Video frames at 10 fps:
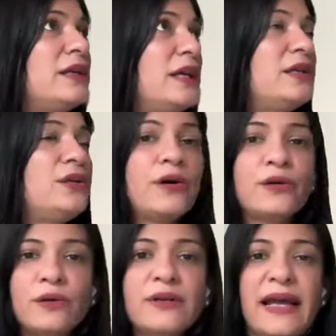in
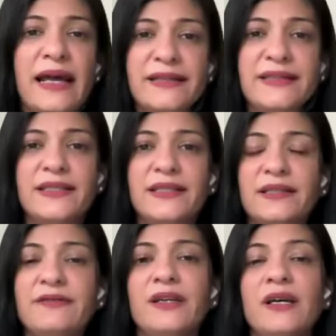your own
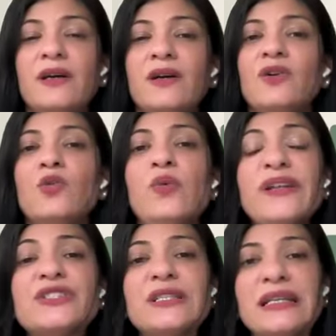narrative,
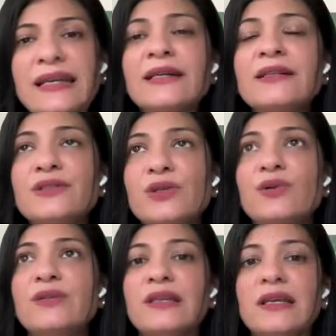which layer do
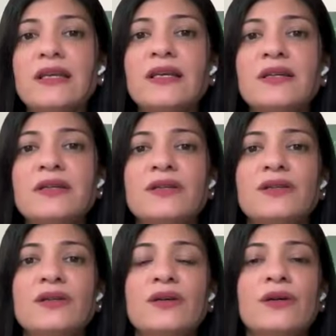you think
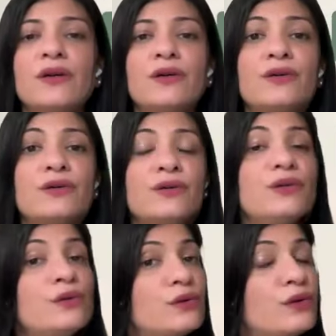
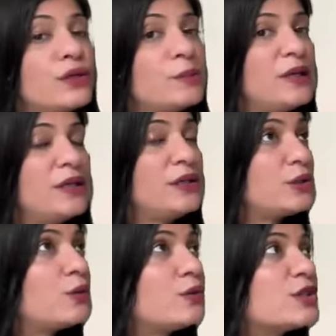you could be
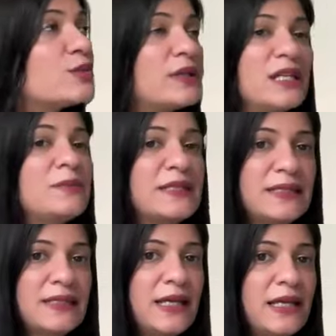usually
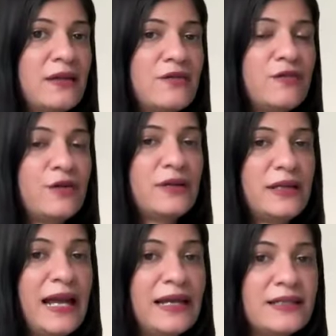mistaking for
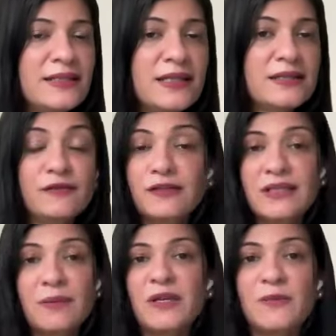reality? So
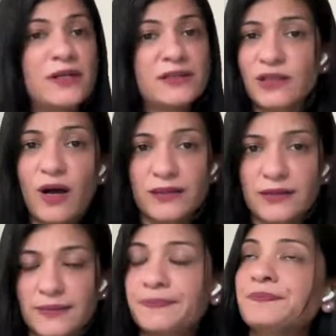for some people, it's
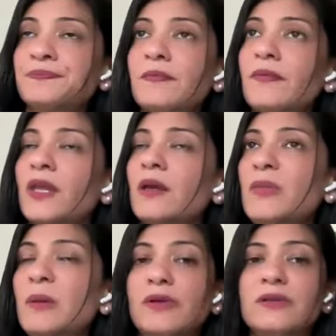thoughts.
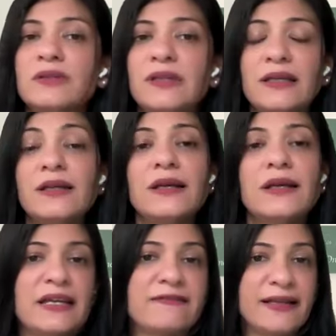People could think,
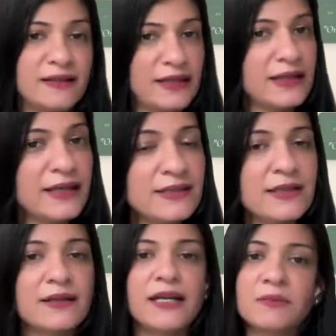if I think
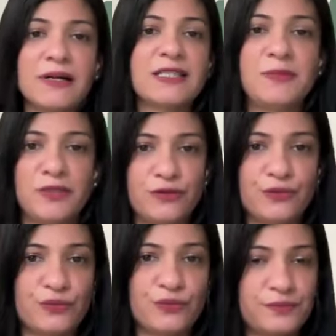it, it must be
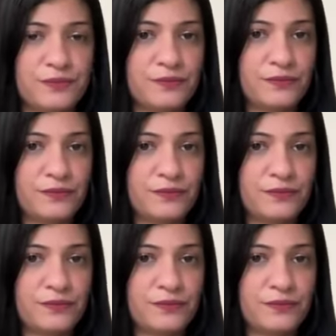true.